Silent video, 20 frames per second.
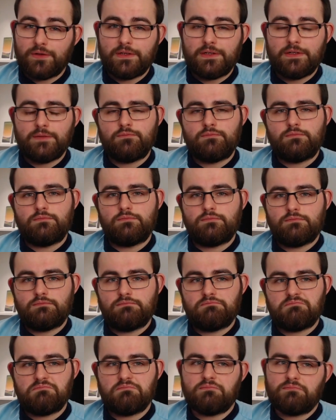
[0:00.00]
him,
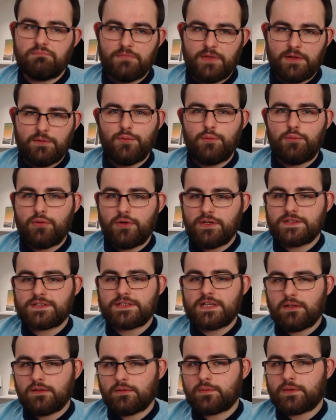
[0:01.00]
they're all pretty
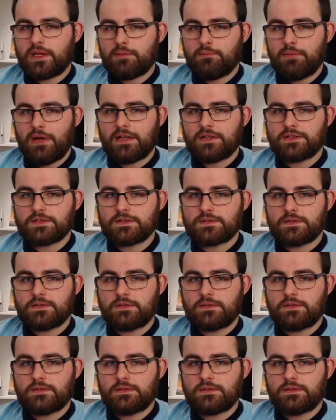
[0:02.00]
settled with their managers.